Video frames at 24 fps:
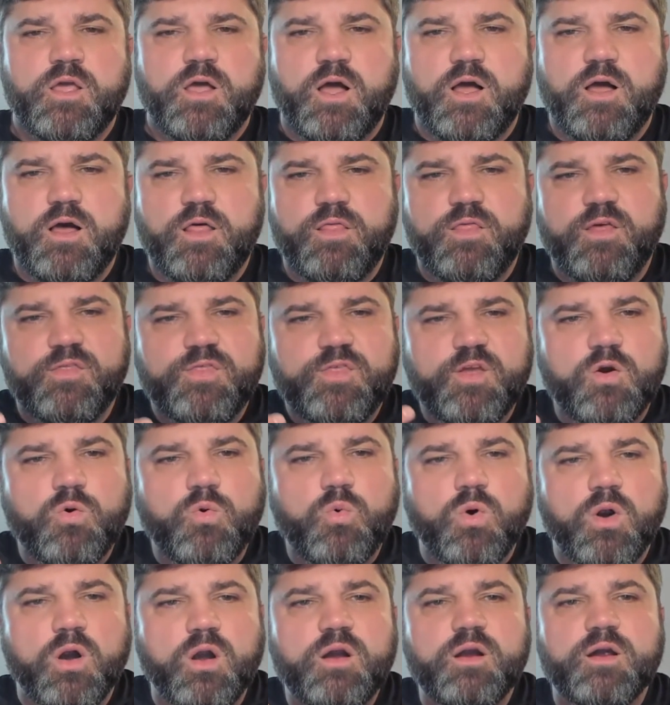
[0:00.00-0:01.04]
that there
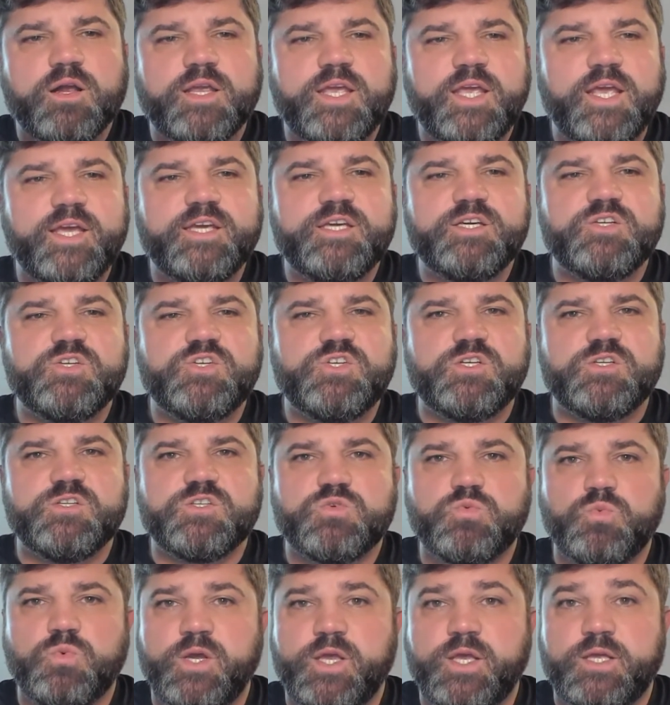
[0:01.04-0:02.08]
were
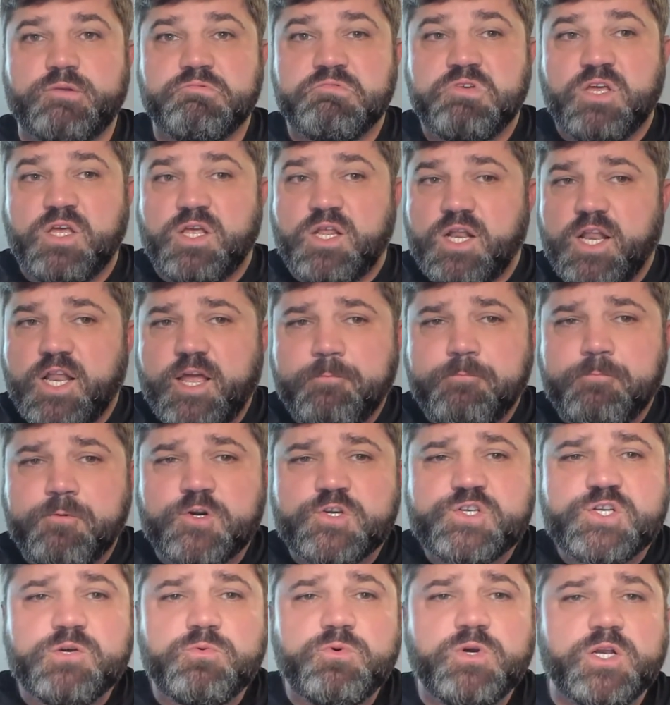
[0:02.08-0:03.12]
occasions when
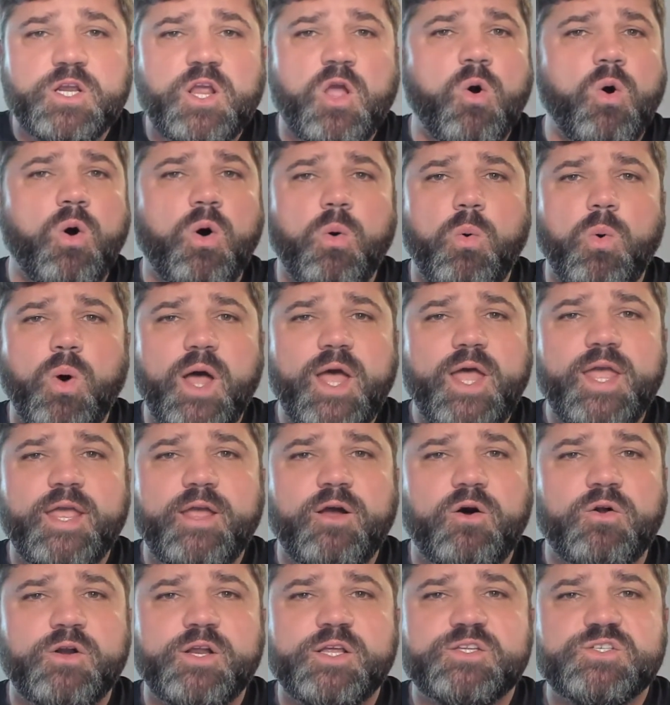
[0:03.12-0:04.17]
leprosy would go away
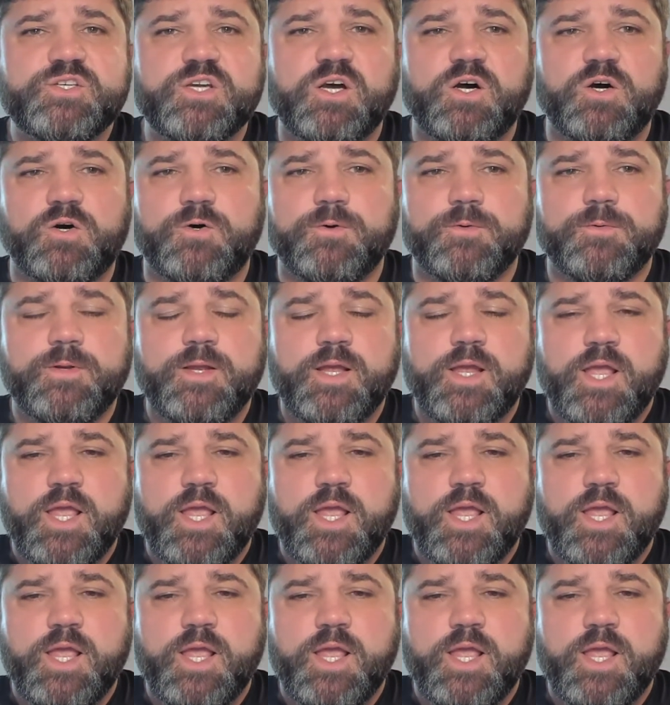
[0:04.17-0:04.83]
on its own.